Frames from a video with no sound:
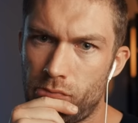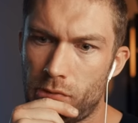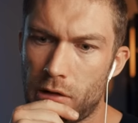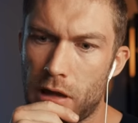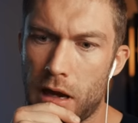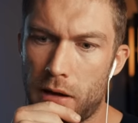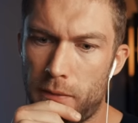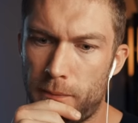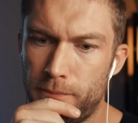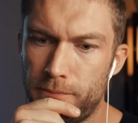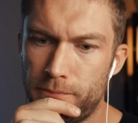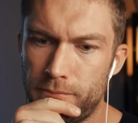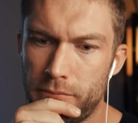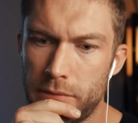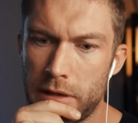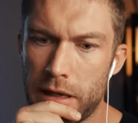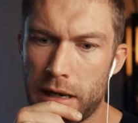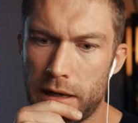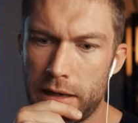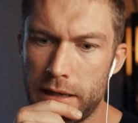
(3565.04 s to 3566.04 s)
Yeah.
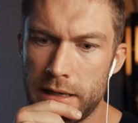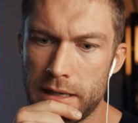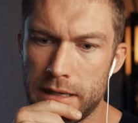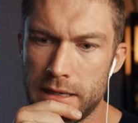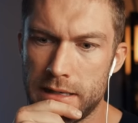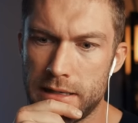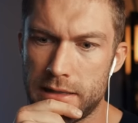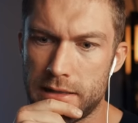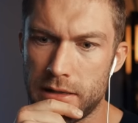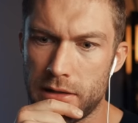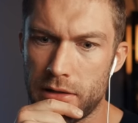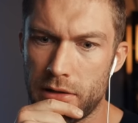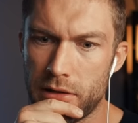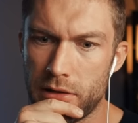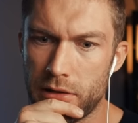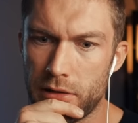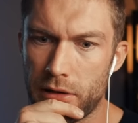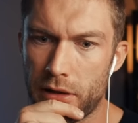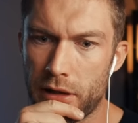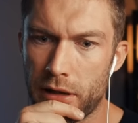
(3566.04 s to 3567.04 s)
Yeah. It is
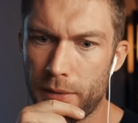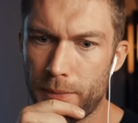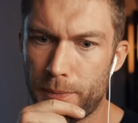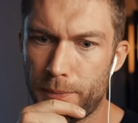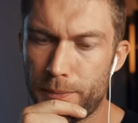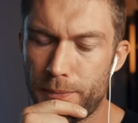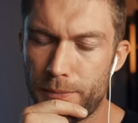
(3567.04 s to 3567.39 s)
a, a